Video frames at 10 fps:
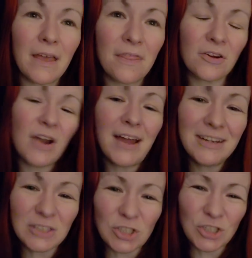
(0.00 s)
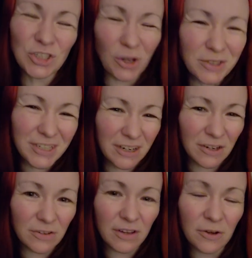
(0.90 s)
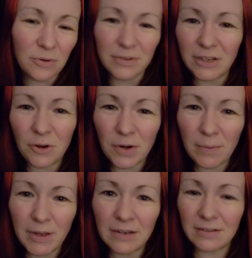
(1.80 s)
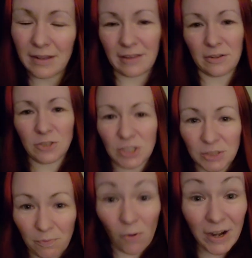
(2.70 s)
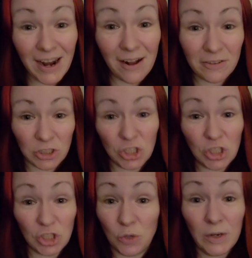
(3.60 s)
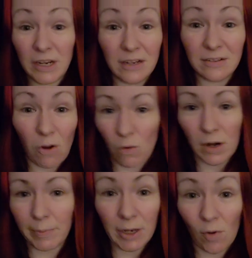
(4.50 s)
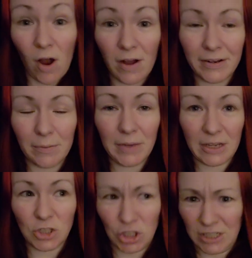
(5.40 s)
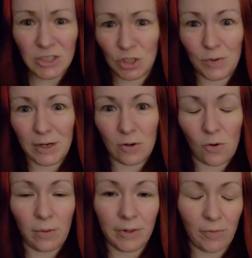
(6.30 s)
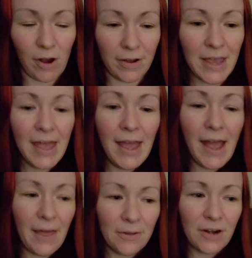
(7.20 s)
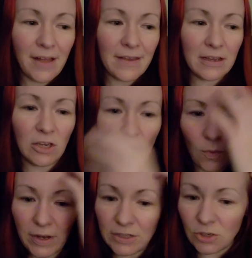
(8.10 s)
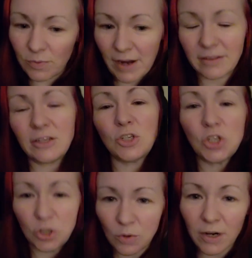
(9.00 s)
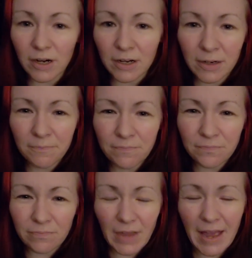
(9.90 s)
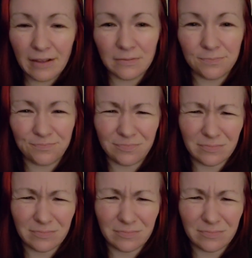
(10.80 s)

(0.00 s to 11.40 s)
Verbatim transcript: they're not insulting her though. You know what I mean? Like they're just pointing out that she's doing it horribly wrong because she is doing it horribly wrong. And they're not like going directly to her and